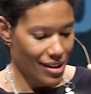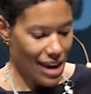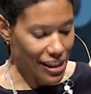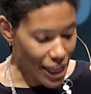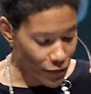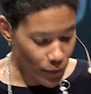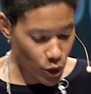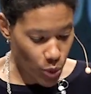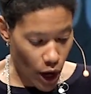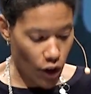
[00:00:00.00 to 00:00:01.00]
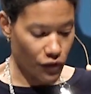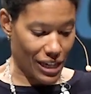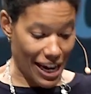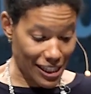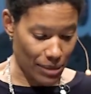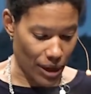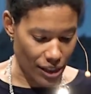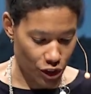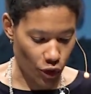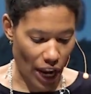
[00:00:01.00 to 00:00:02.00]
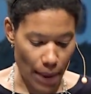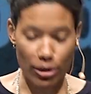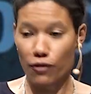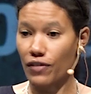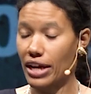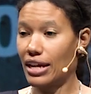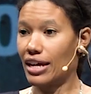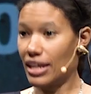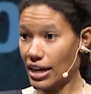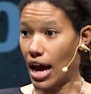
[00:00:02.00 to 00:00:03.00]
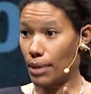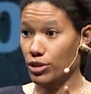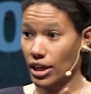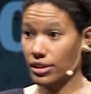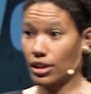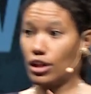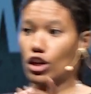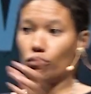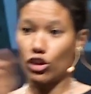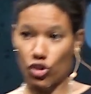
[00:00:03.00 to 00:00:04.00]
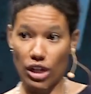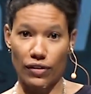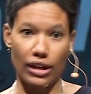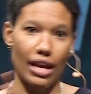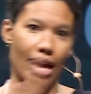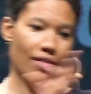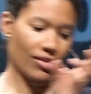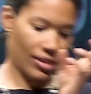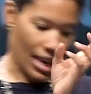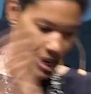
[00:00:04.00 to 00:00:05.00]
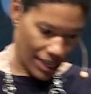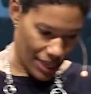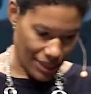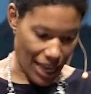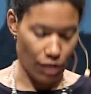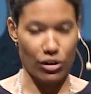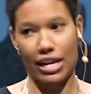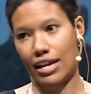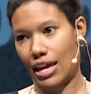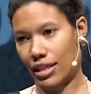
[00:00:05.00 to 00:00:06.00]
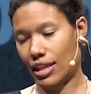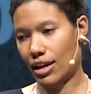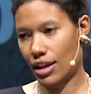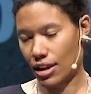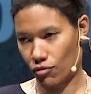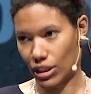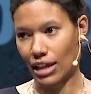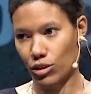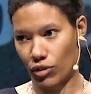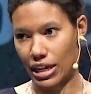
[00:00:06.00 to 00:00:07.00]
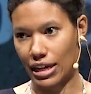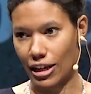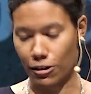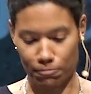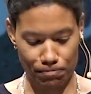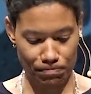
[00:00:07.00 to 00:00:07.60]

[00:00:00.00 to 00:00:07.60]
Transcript: And then from 12 to 18 months, they're able to find a hidden object, retrieve it, and then that's rehidden.